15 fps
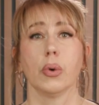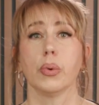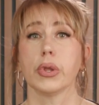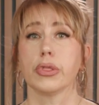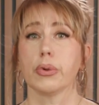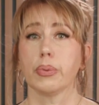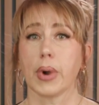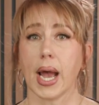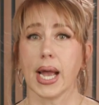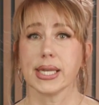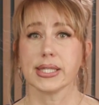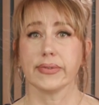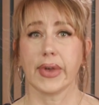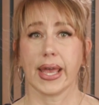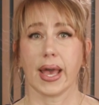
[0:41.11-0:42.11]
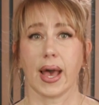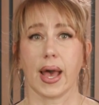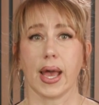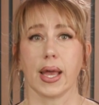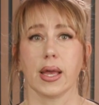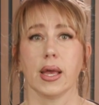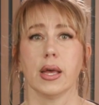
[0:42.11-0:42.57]
With the rise of
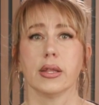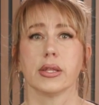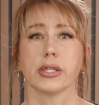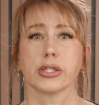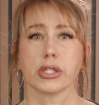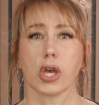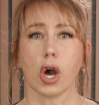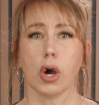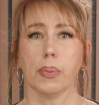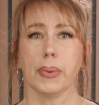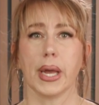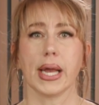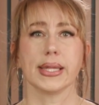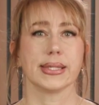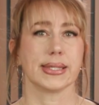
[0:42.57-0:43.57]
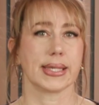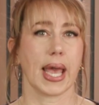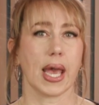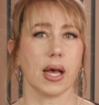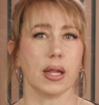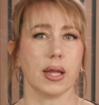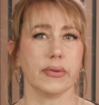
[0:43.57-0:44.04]
AI, the scope and
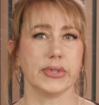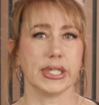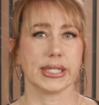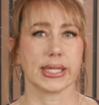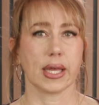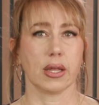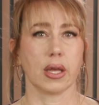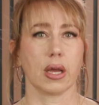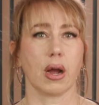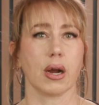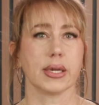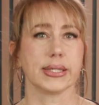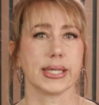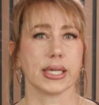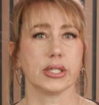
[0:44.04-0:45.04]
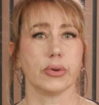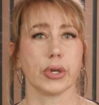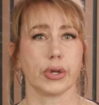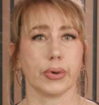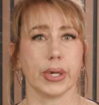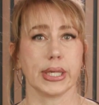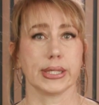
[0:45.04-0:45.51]
scale of de-skilling are set to
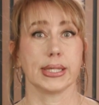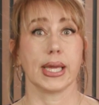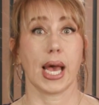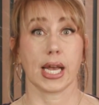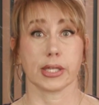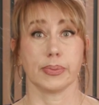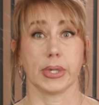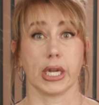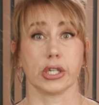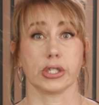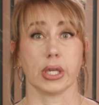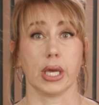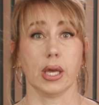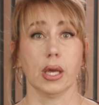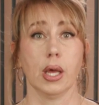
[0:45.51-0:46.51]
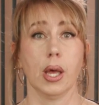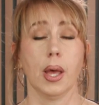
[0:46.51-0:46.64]
increase exponentially.